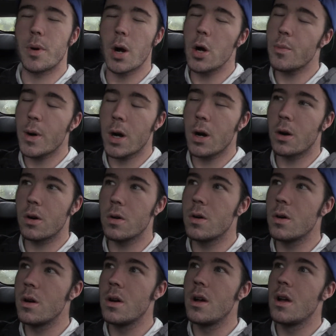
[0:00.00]
Popo,
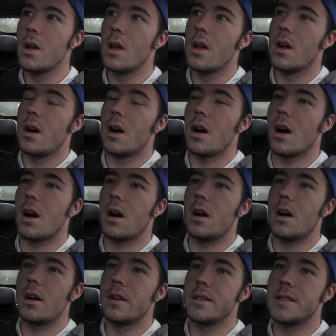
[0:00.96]

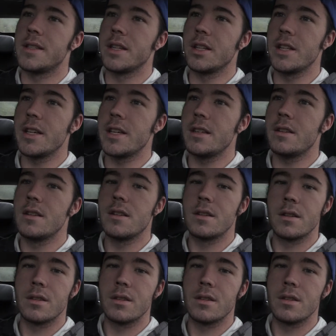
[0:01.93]
Dylan.